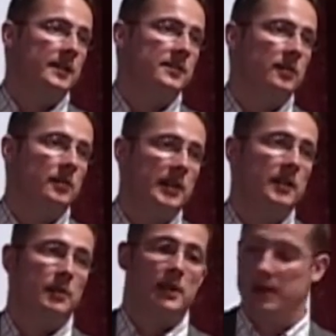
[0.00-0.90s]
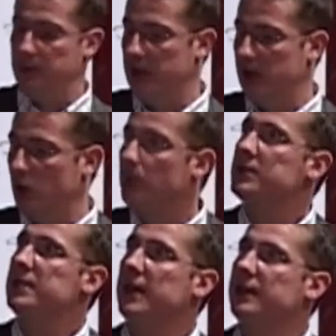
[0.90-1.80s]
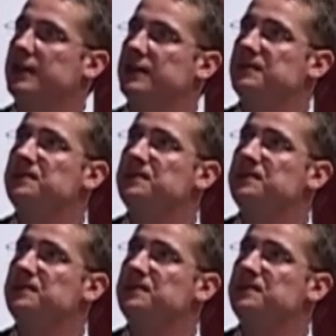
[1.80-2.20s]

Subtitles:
So here we come again, open standards.